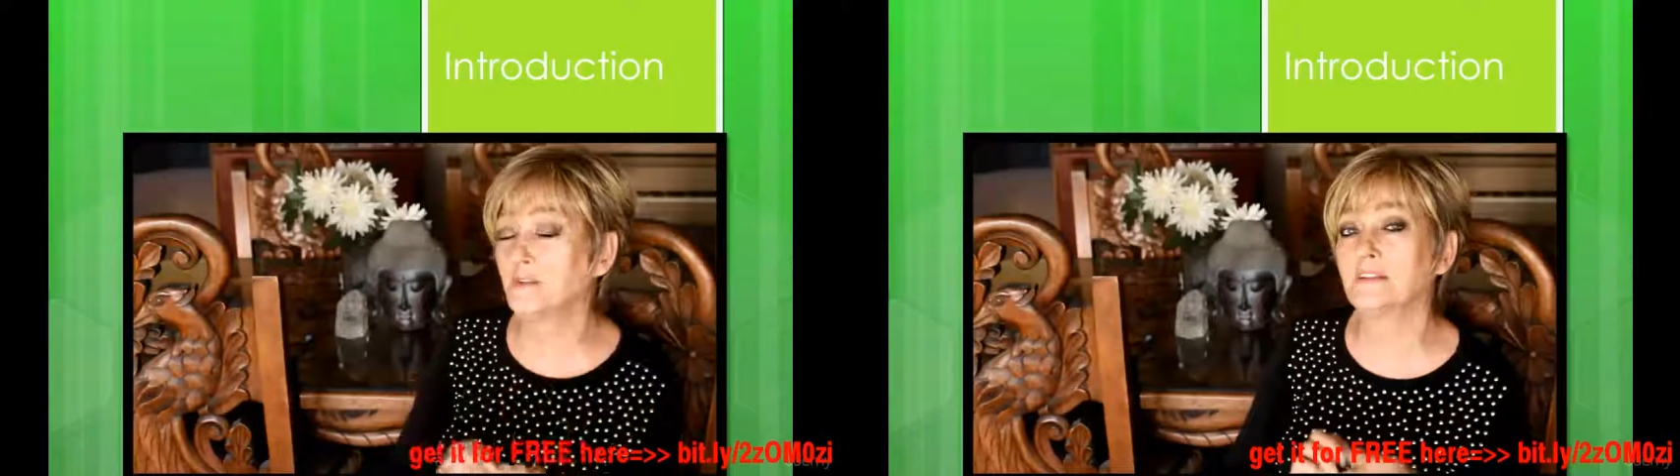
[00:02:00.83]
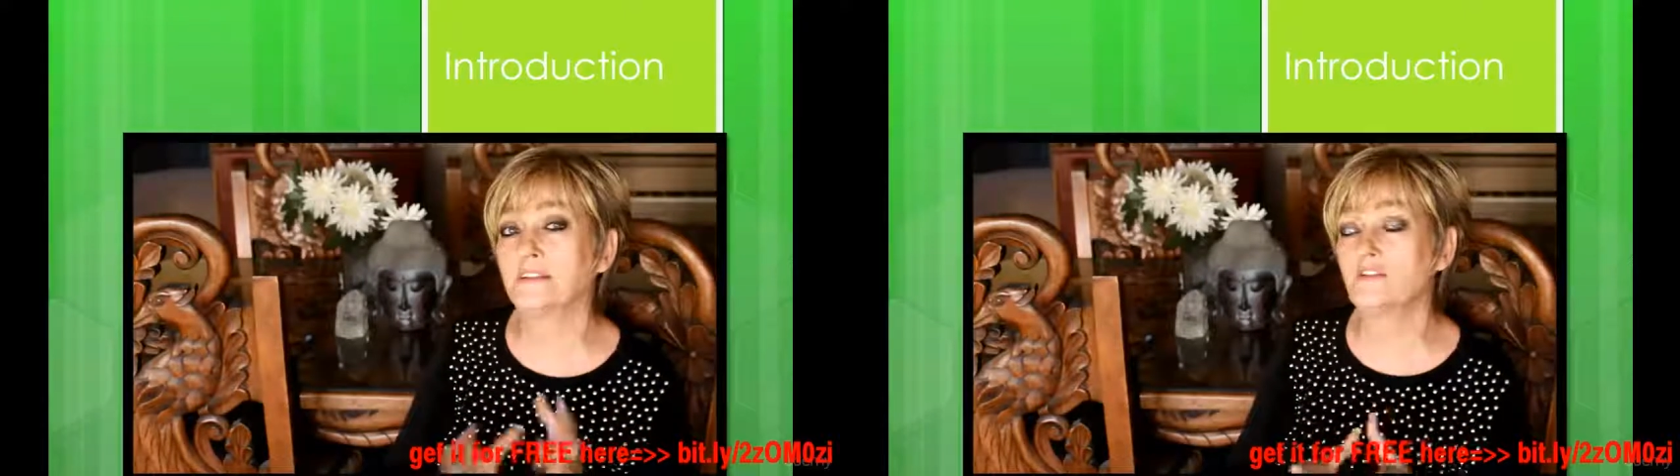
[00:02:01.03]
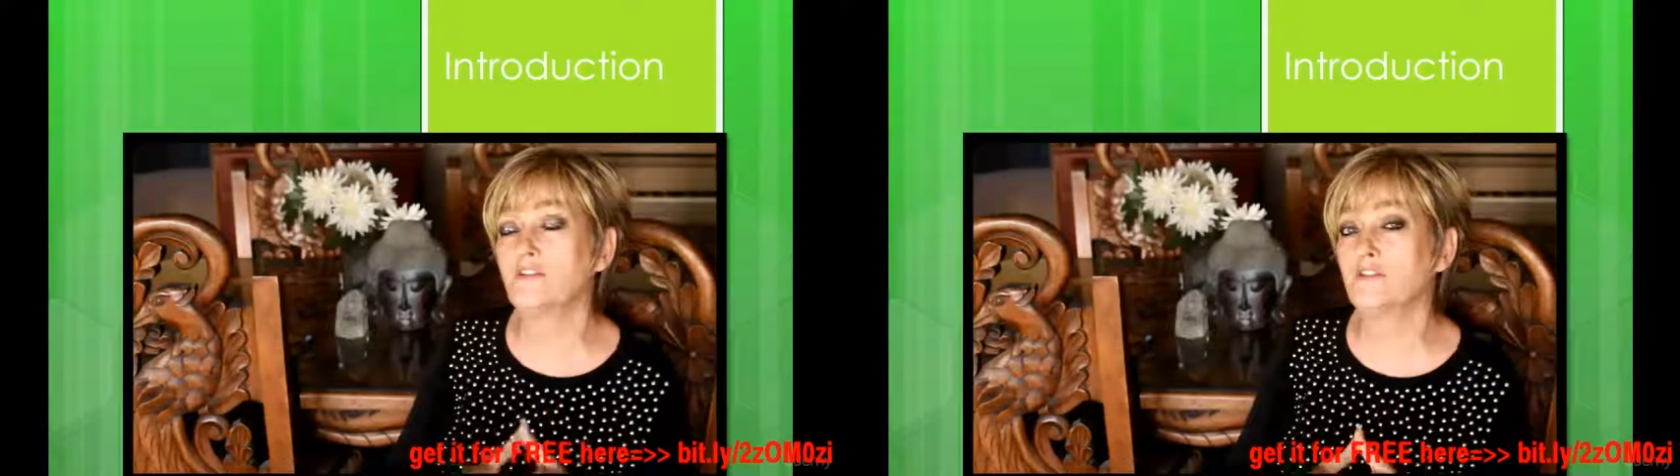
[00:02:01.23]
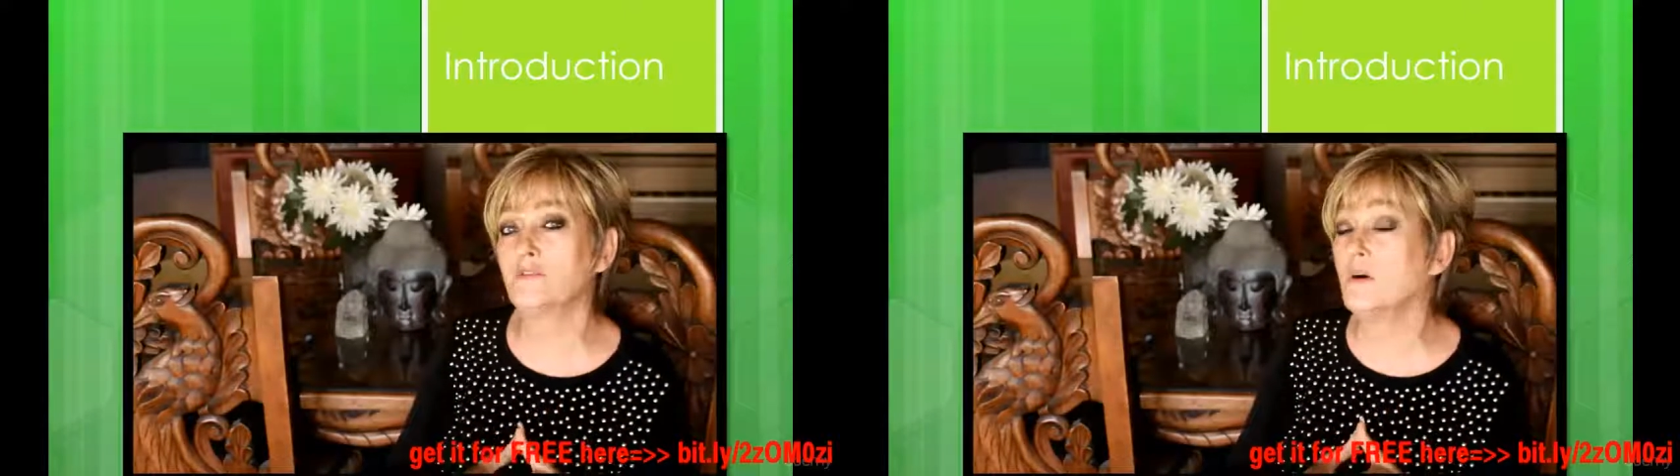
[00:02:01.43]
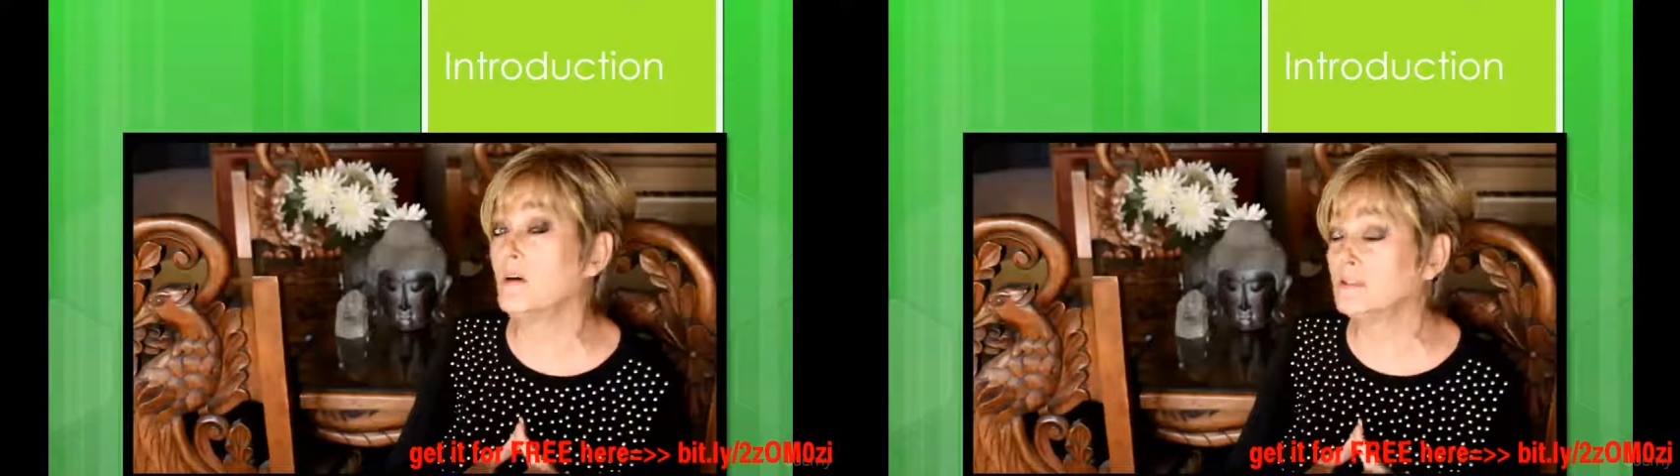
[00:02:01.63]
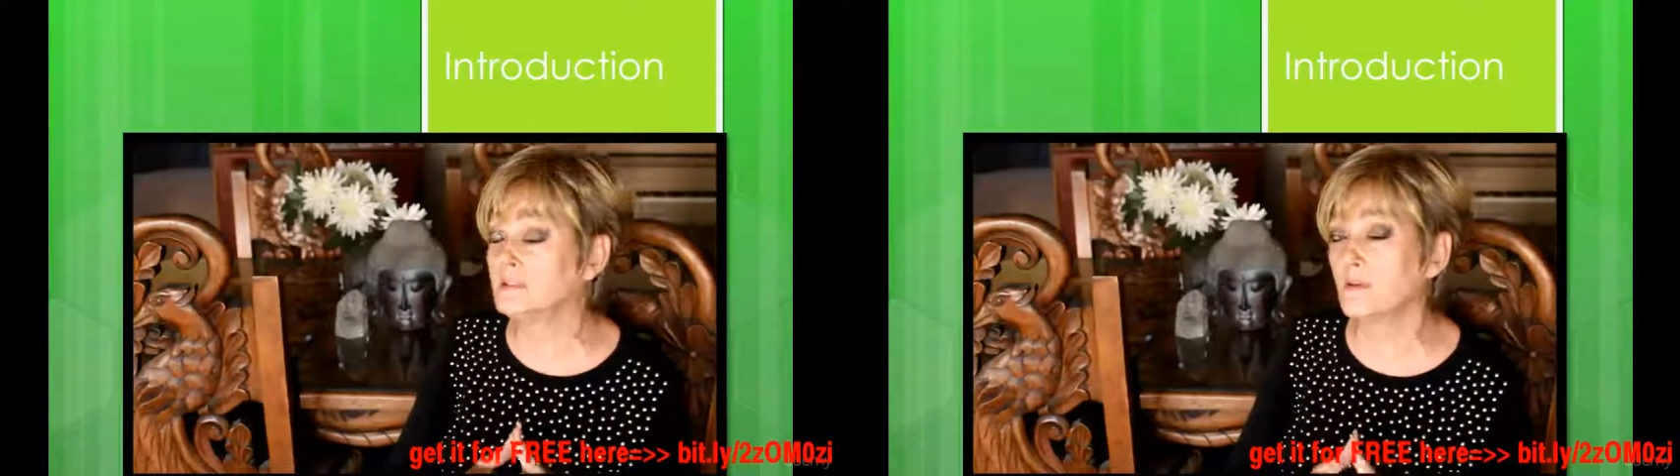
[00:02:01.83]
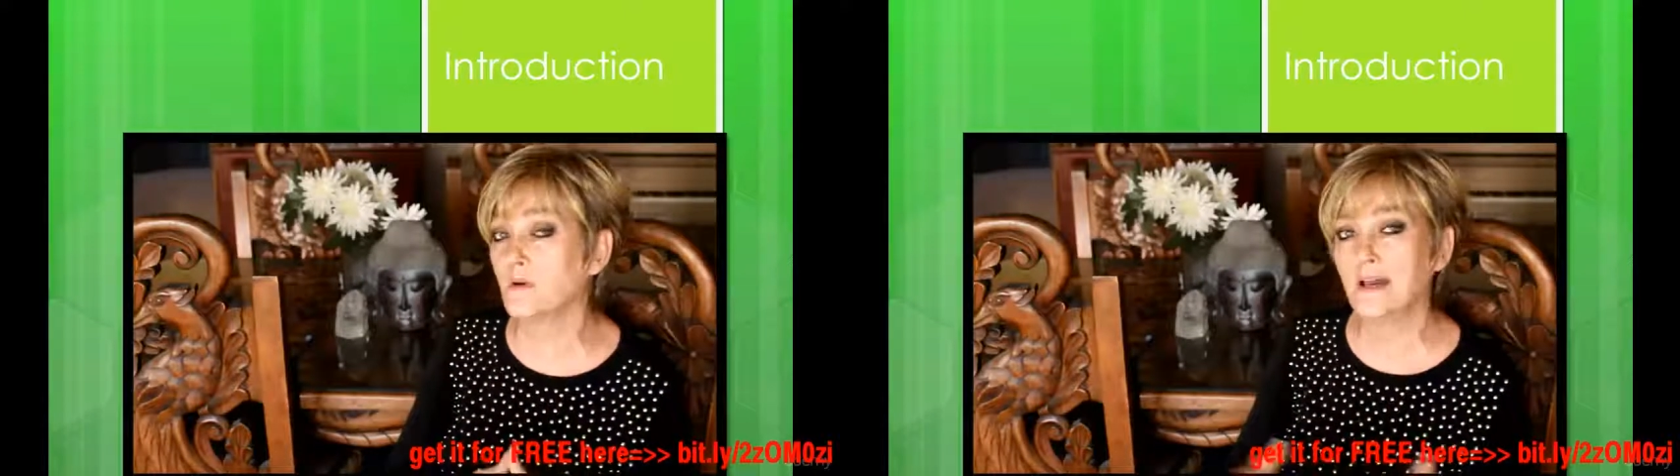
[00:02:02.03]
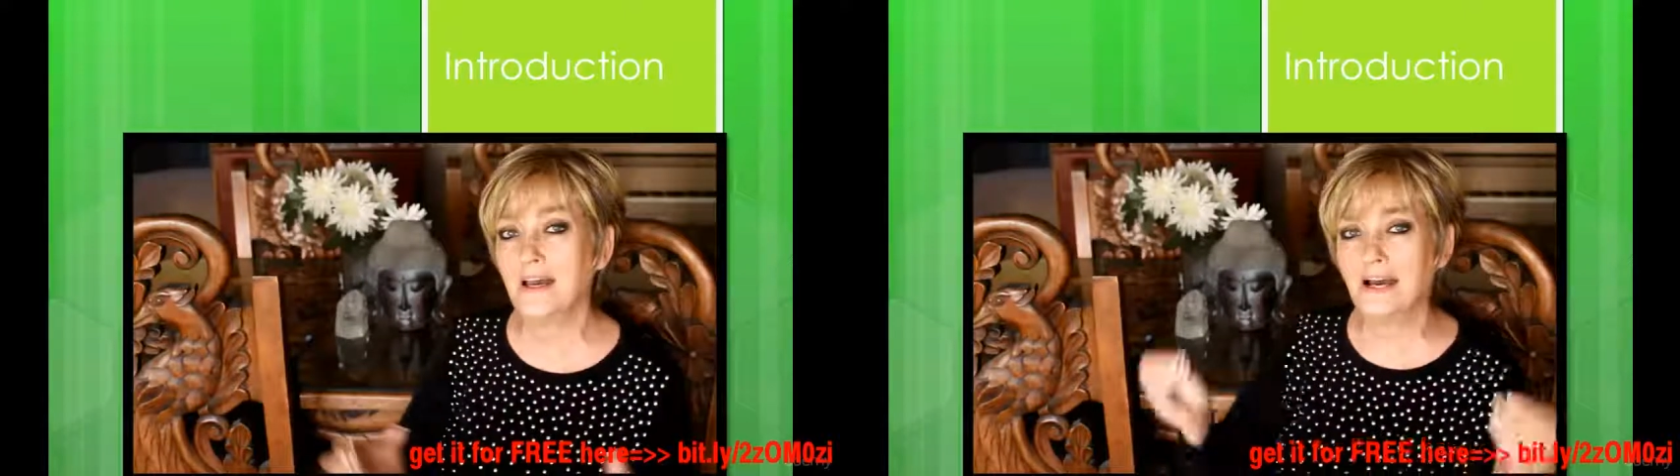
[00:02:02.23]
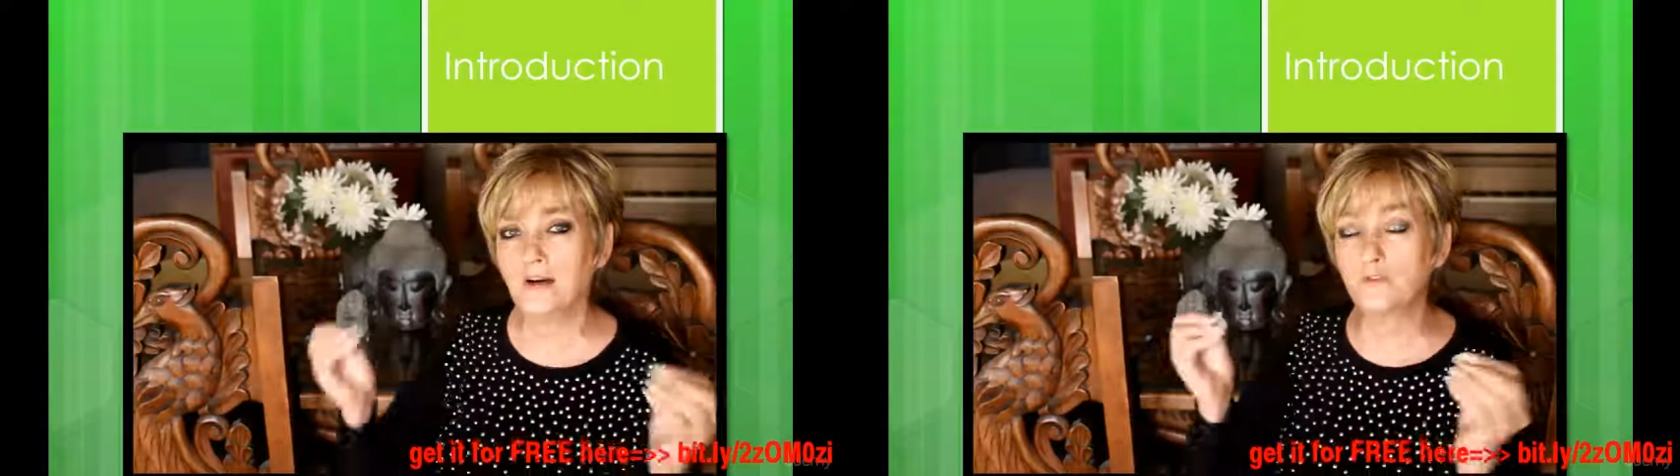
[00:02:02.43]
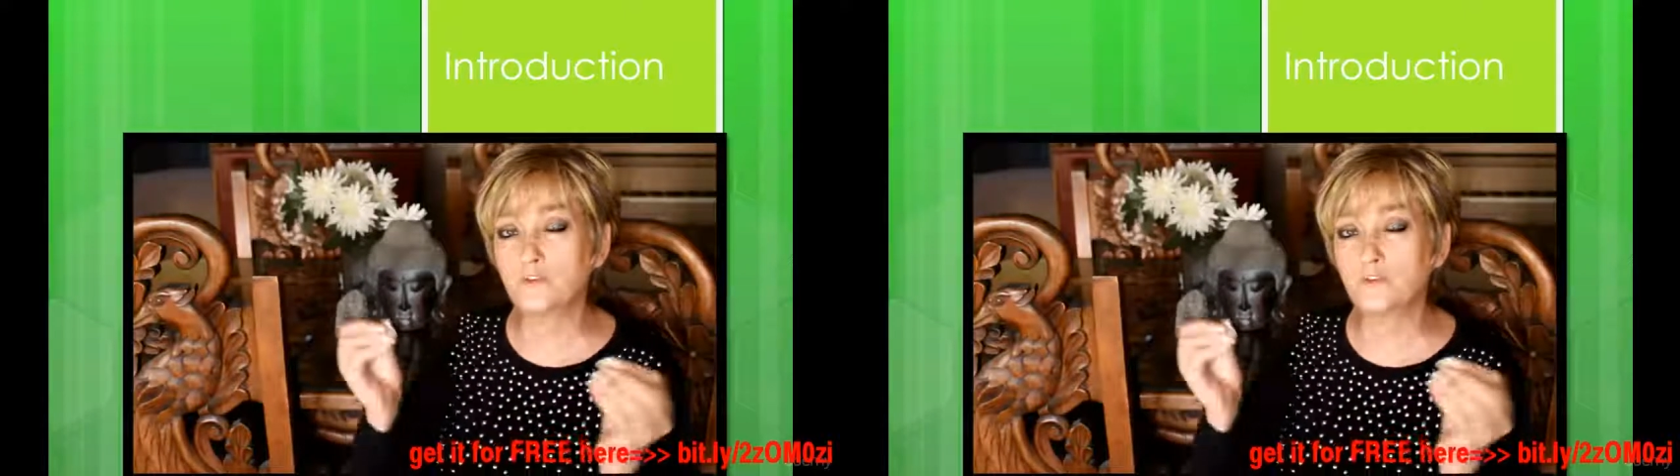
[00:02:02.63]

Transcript: -face. I'll teach you also how